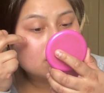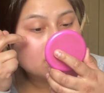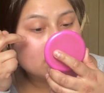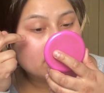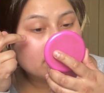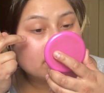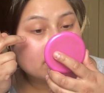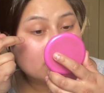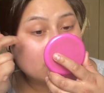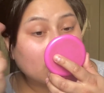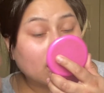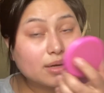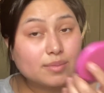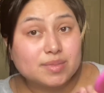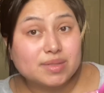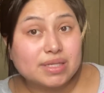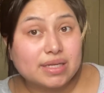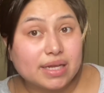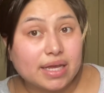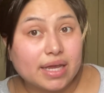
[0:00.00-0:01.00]
it comes
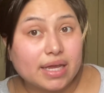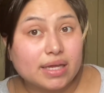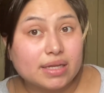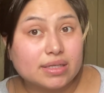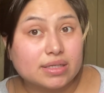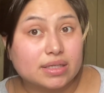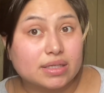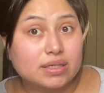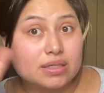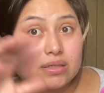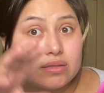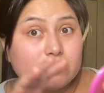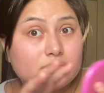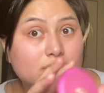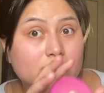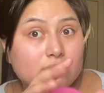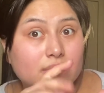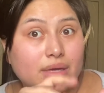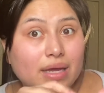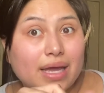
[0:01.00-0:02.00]
in handy.
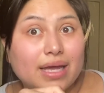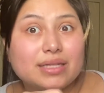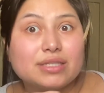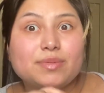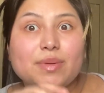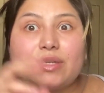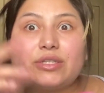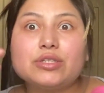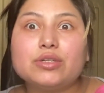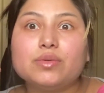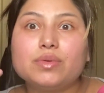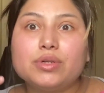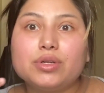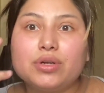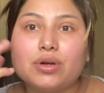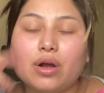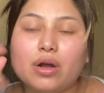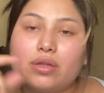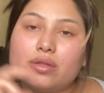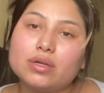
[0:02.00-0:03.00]
And especially when
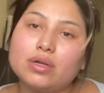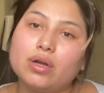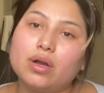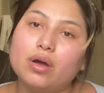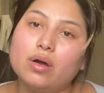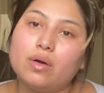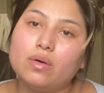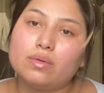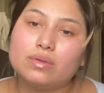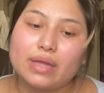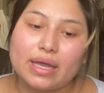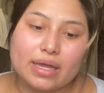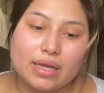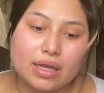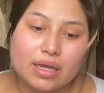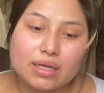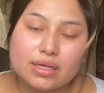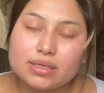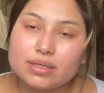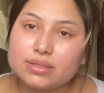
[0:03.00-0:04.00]
you're on the go, like
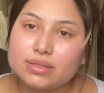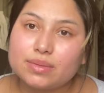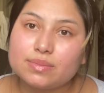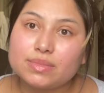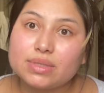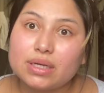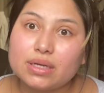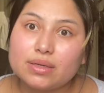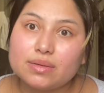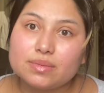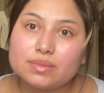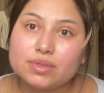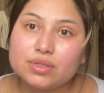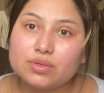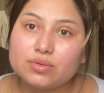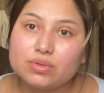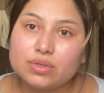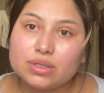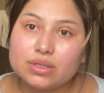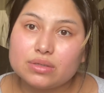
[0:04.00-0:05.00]
sometimes
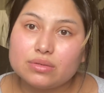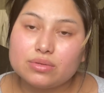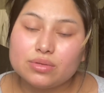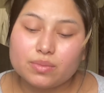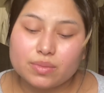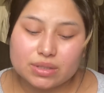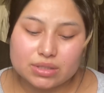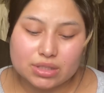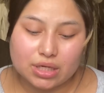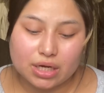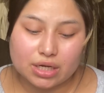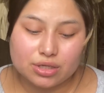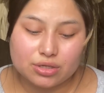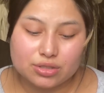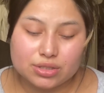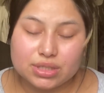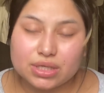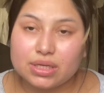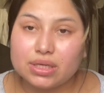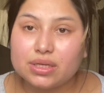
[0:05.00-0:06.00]
you want to check your
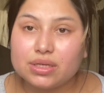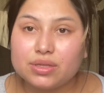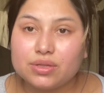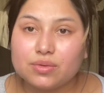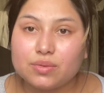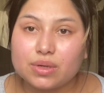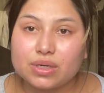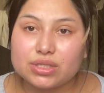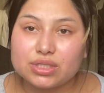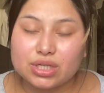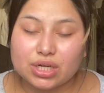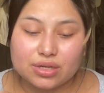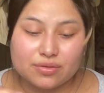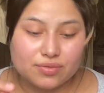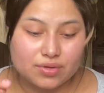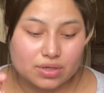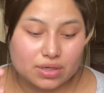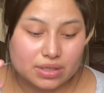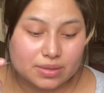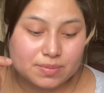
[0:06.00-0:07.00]
teeth, you want to check if
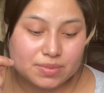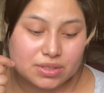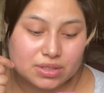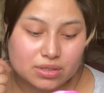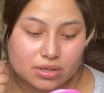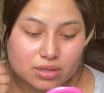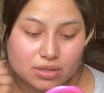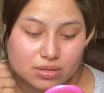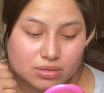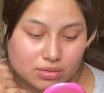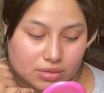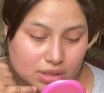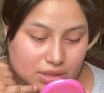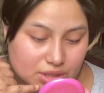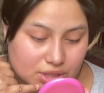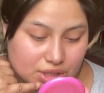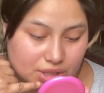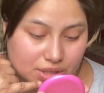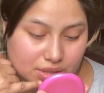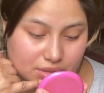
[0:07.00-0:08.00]
your lips are
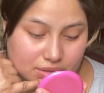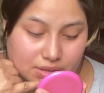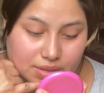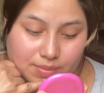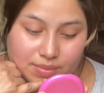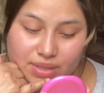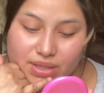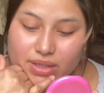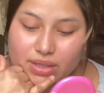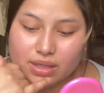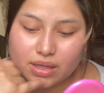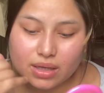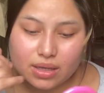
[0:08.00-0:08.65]
crunchy or something.